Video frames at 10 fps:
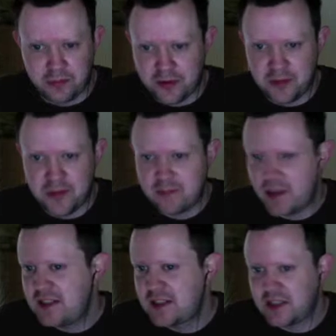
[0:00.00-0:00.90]
with the mere
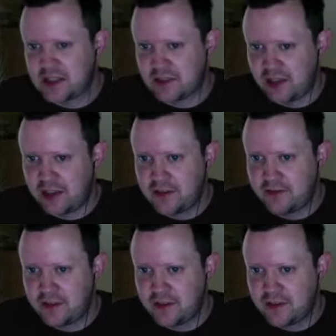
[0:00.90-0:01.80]
basics of
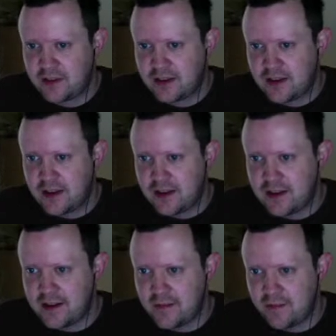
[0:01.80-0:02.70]
life,
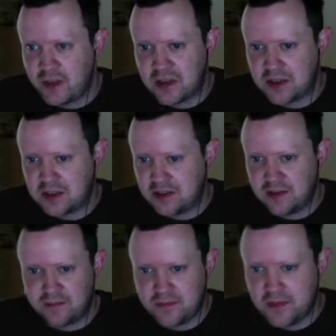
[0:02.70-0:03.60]
um, because
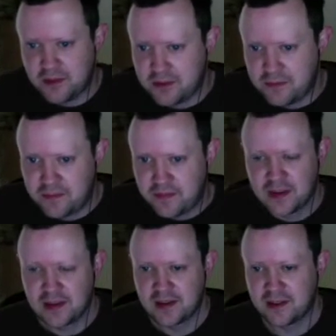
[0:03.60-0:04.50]
the you know the
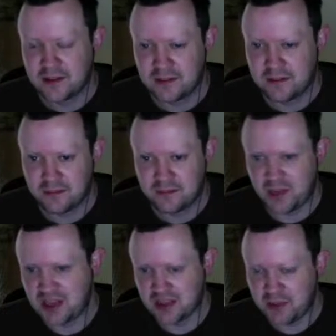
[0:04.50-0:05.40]

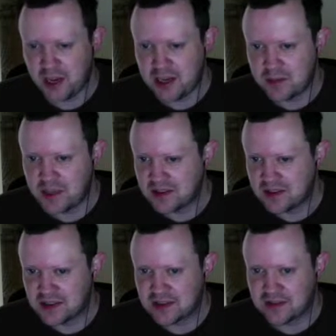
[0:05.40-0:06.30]
basically paid a
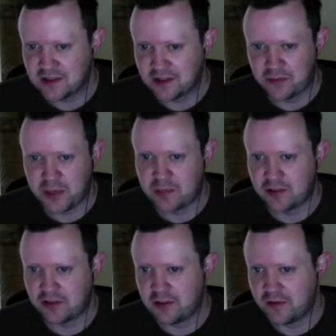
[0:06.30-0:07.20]
pittance and a lot of people
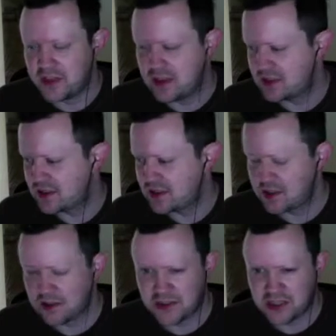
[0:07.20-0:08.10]
are on these things
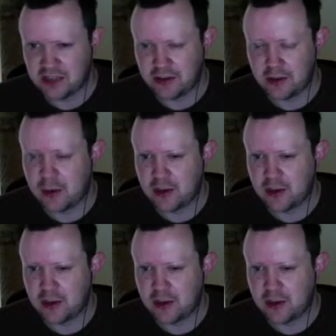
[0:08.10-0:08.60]
called zero hour